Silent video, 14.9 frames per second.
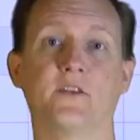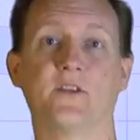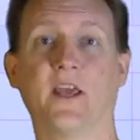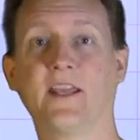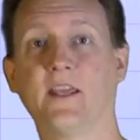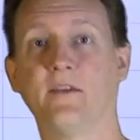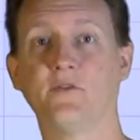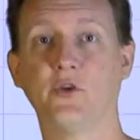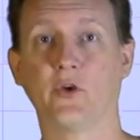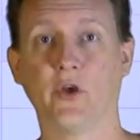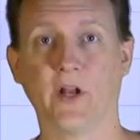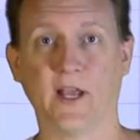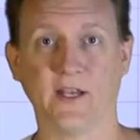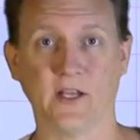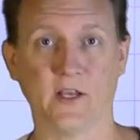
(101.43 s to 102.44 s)
so that gives you a
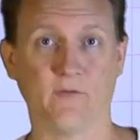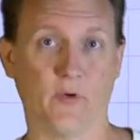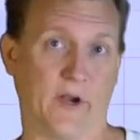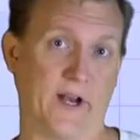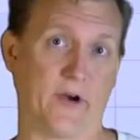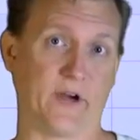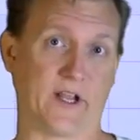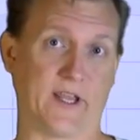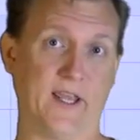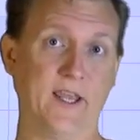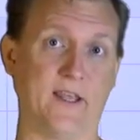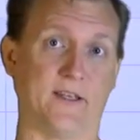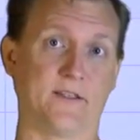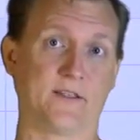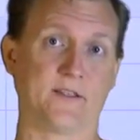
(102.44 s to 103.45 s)
good idea of what area
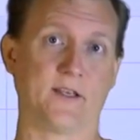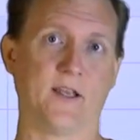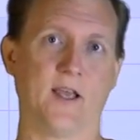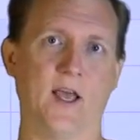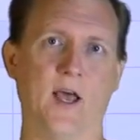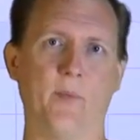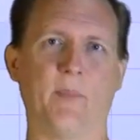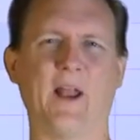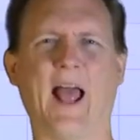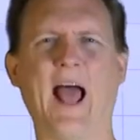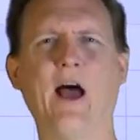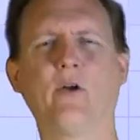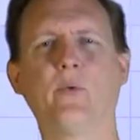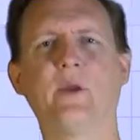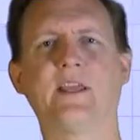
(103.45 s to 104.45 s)
is, but
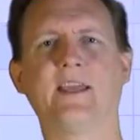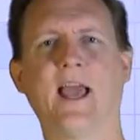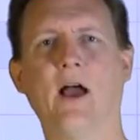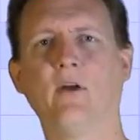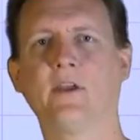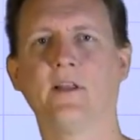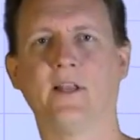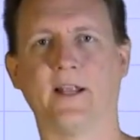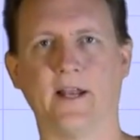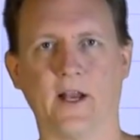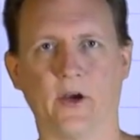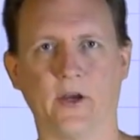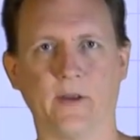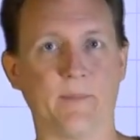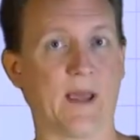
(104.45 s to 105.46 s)
how do we calculate
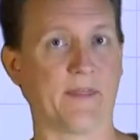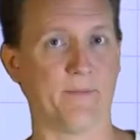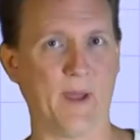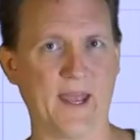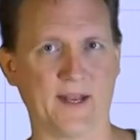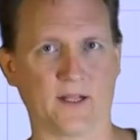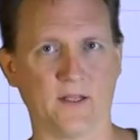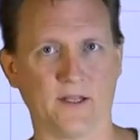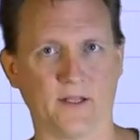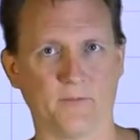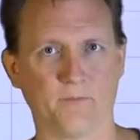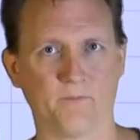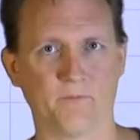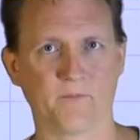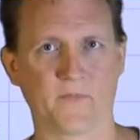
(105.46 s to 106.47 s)
area mathematically?
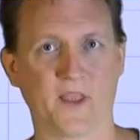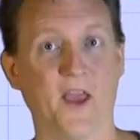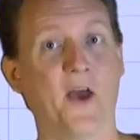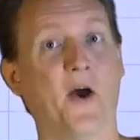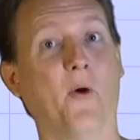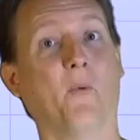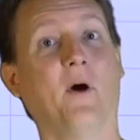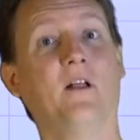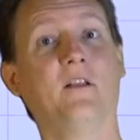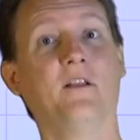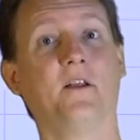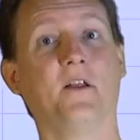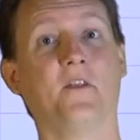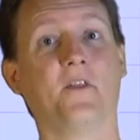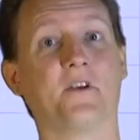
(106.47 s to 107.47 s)

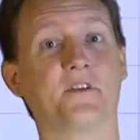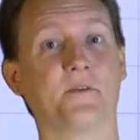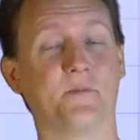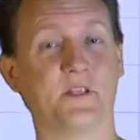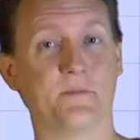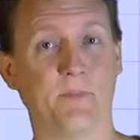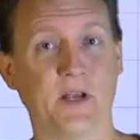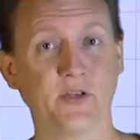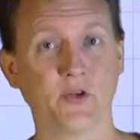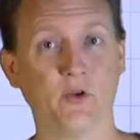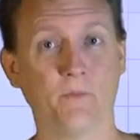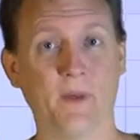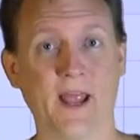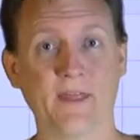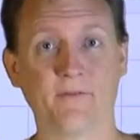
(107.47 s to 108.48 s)
Well, there's some
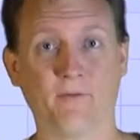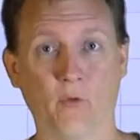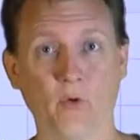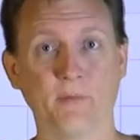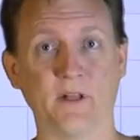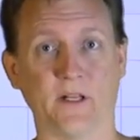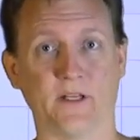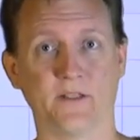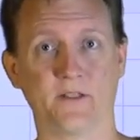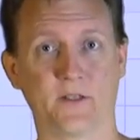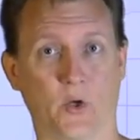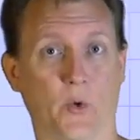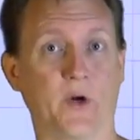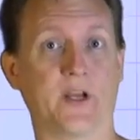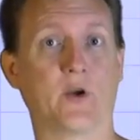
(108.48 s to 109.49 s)
special math
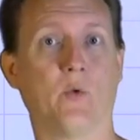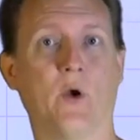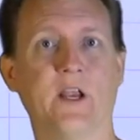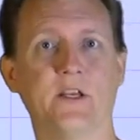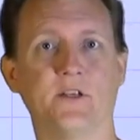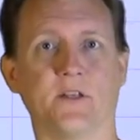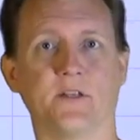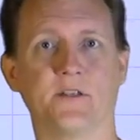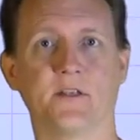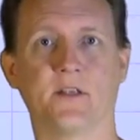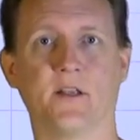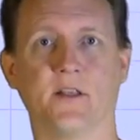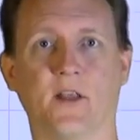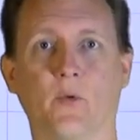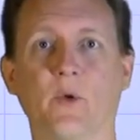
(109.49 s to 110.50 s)
formulas or equations
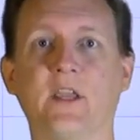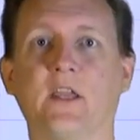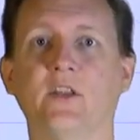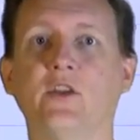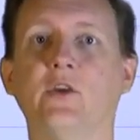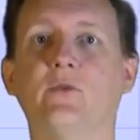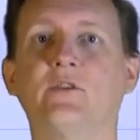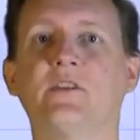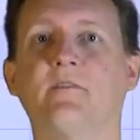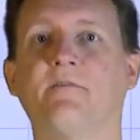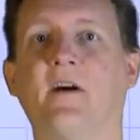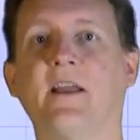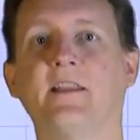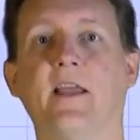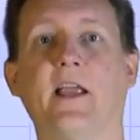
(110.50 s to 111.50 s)
that we can use to
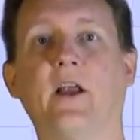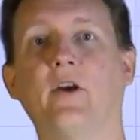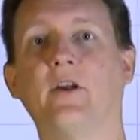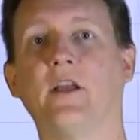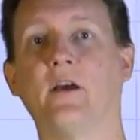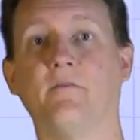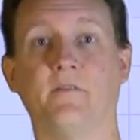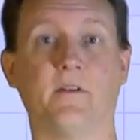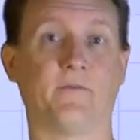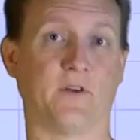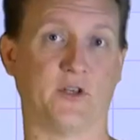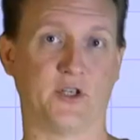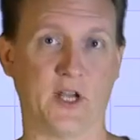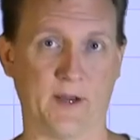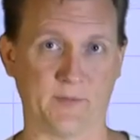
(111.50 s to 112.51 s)
find the area of
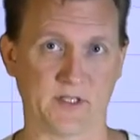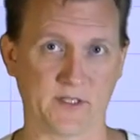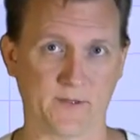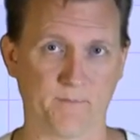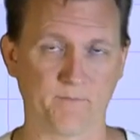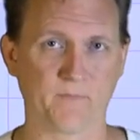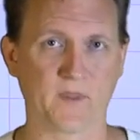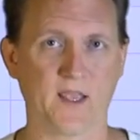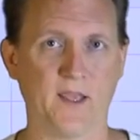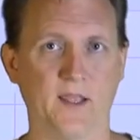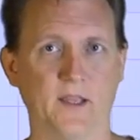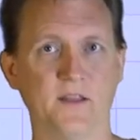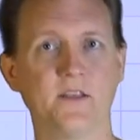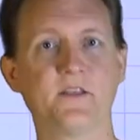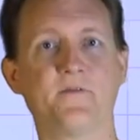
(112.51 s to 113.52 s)
different shapes.
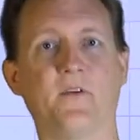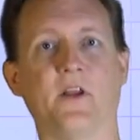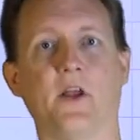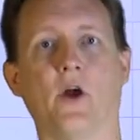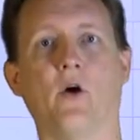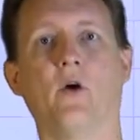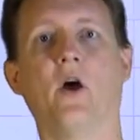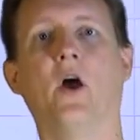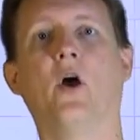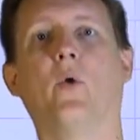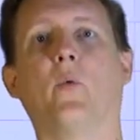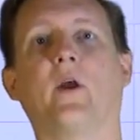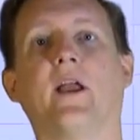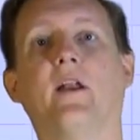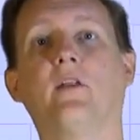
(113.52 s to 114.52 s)
In this video,
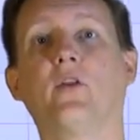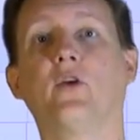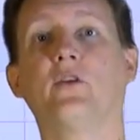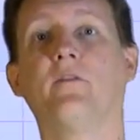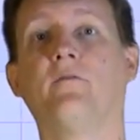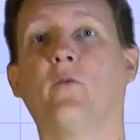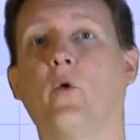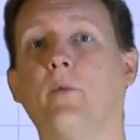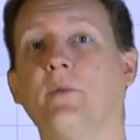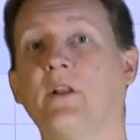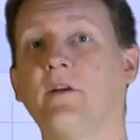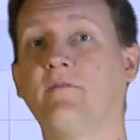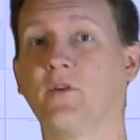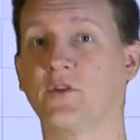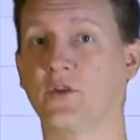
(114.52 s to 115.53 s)
we're going to learn the
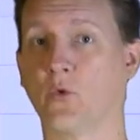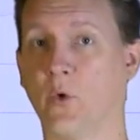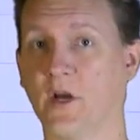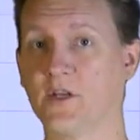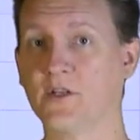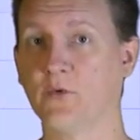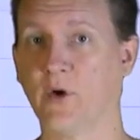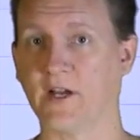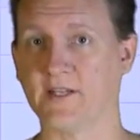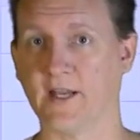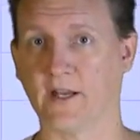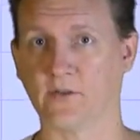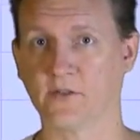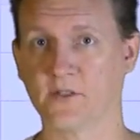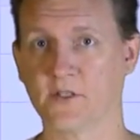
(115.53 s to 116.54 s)
formula for squares and
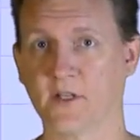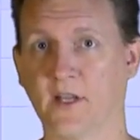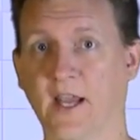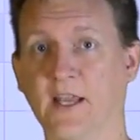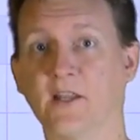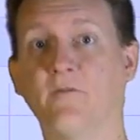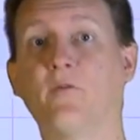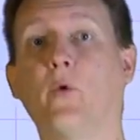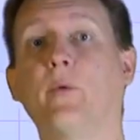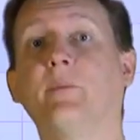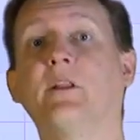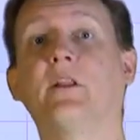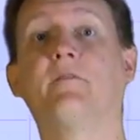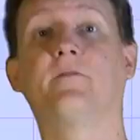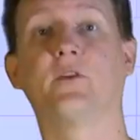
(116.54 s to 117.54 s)
rectangles and the
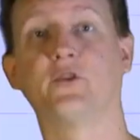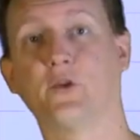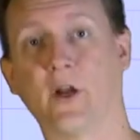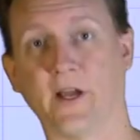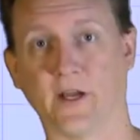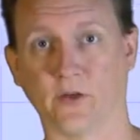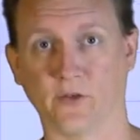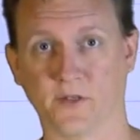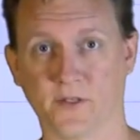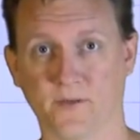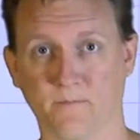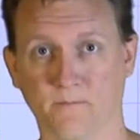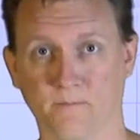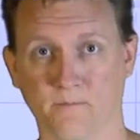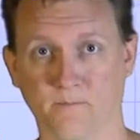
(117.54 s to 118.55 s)
formula for triangles.
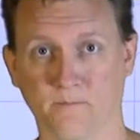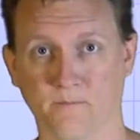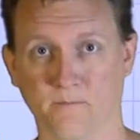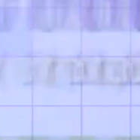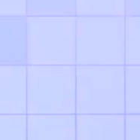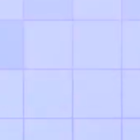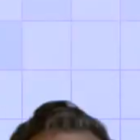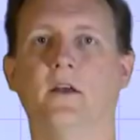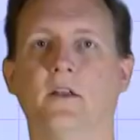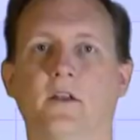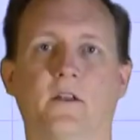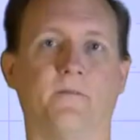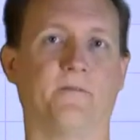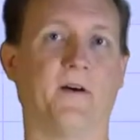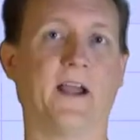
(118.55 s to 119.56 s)

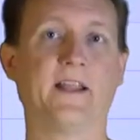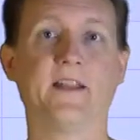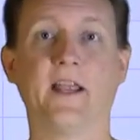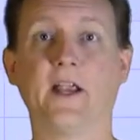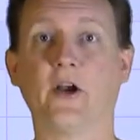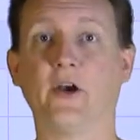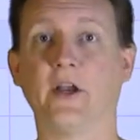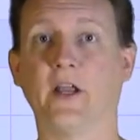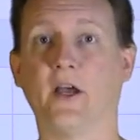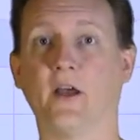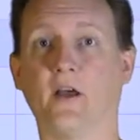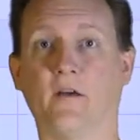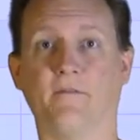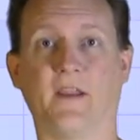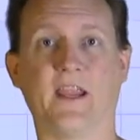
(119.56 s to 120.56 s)
To find the area
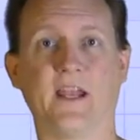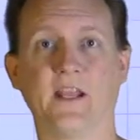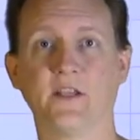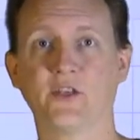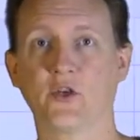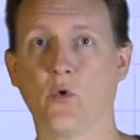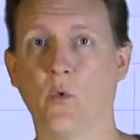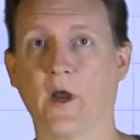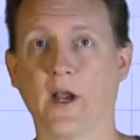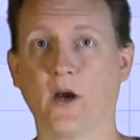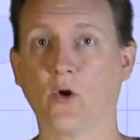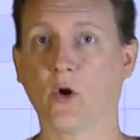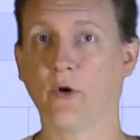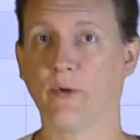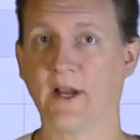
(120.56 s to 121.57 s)
of any
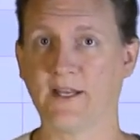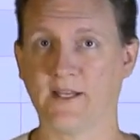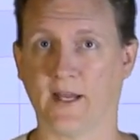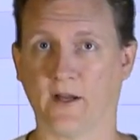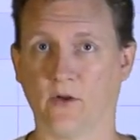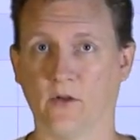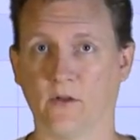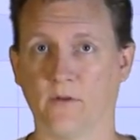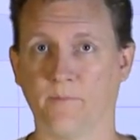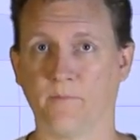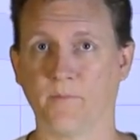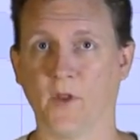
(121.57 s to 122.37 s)
square or rectangle,